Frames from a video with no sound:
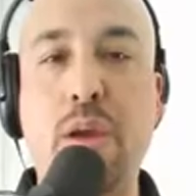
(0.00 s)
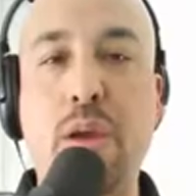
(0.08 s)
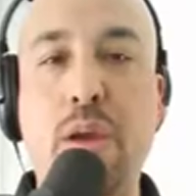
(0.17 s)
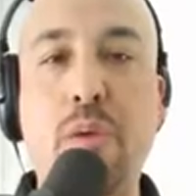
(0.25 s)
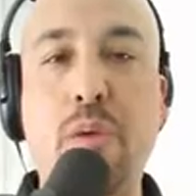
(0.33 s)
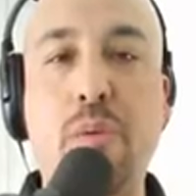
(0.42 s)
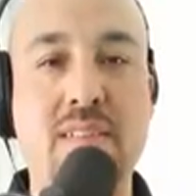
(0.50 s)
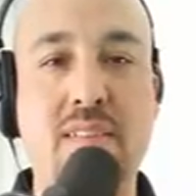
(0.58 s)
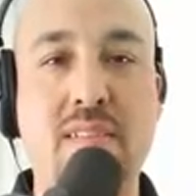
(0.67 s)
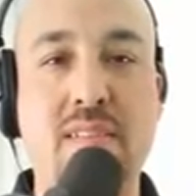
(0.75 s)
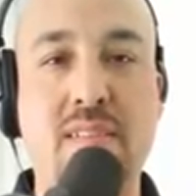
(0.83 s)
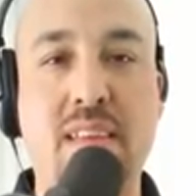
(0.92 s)
would not
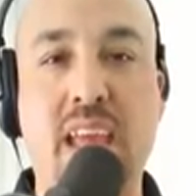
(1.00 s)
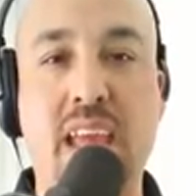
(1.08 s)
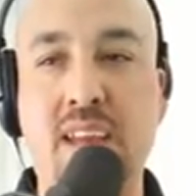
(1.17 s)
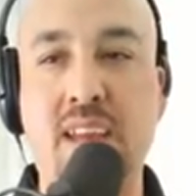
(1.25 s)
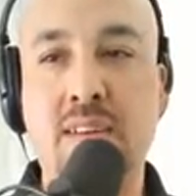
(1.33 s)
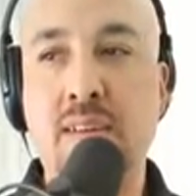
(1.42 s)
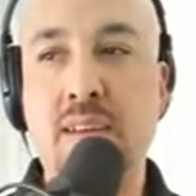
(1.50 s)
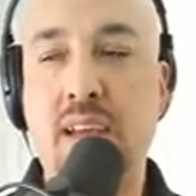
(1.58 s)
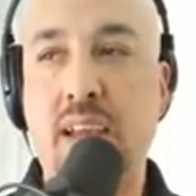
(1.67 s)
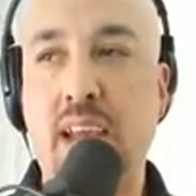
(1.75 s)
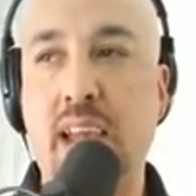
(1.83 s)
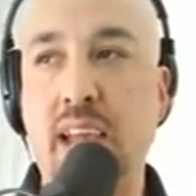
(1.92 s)

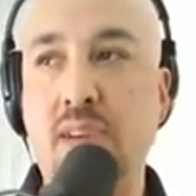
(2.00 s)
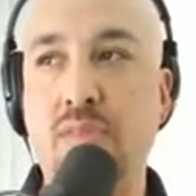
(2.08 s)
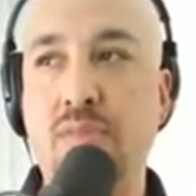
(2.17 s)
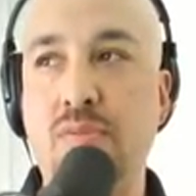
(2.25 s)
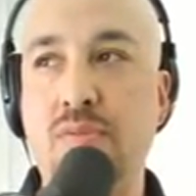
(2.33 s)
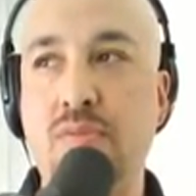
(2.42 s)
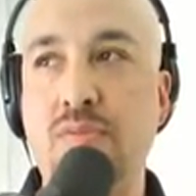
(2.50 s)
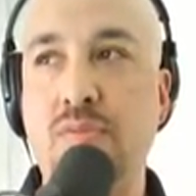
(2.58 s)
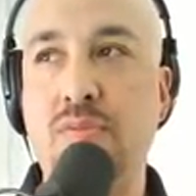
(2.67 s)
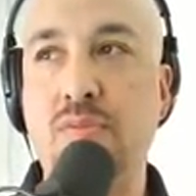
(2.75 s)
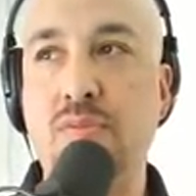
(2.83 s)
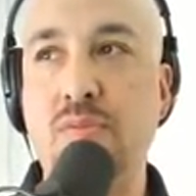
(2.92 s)
be
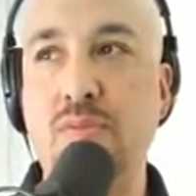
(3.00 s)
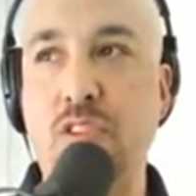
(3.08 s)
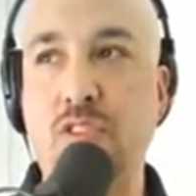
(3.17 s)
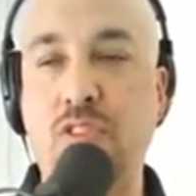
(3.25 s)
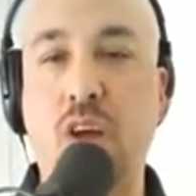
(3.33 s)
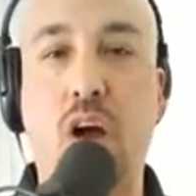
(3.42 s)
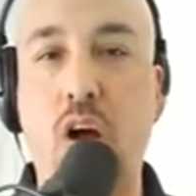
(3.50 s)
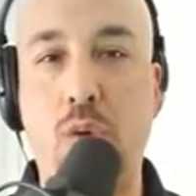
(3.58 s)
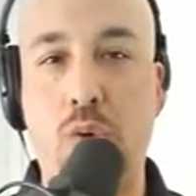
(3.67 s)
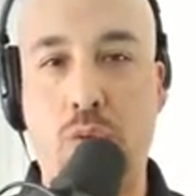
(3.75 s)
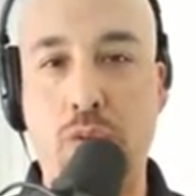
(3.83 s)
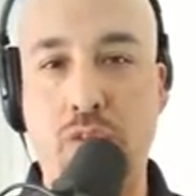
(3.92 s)
just a
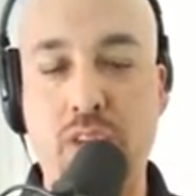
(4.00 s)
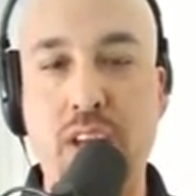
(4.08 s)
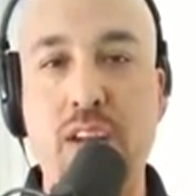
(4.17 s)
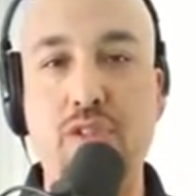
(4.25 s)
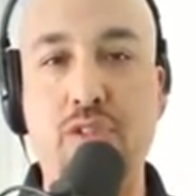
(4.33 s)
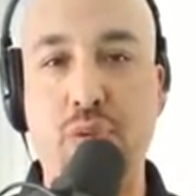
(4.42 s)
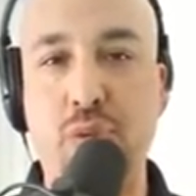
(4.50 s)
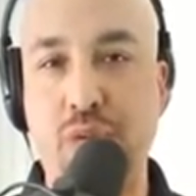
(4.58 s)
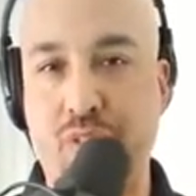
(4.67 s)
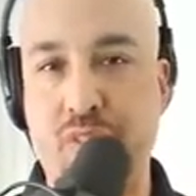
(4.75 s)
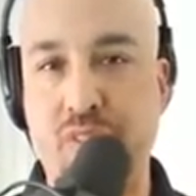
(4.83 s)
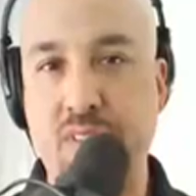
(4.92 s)
hoax, an
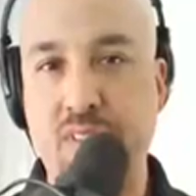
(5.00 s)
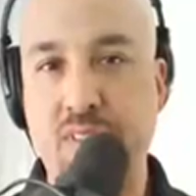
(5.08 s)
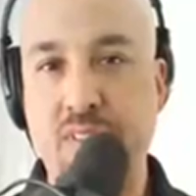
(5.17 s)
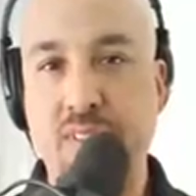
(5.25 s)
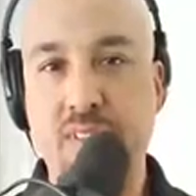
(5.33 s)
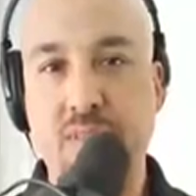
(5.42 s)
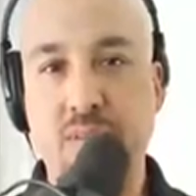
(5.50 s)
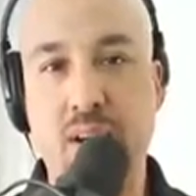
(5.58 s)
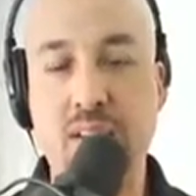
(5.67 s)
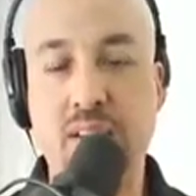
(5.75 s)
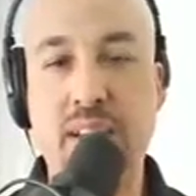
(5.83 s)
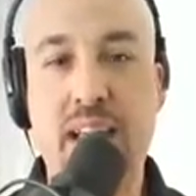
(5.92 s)
untruth.
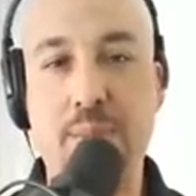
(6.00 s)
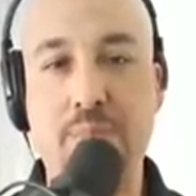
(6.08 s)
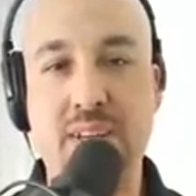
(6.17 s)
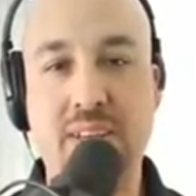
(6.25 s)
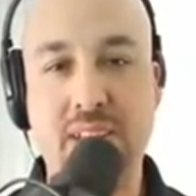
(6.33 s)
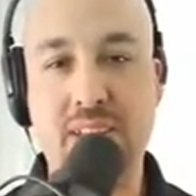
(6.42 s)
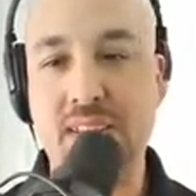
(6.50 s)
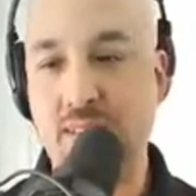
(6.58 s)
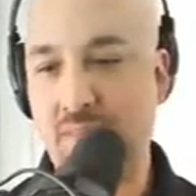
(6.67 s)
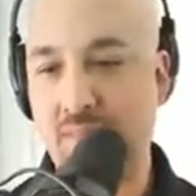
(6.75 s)
Well, it happened, didn't it?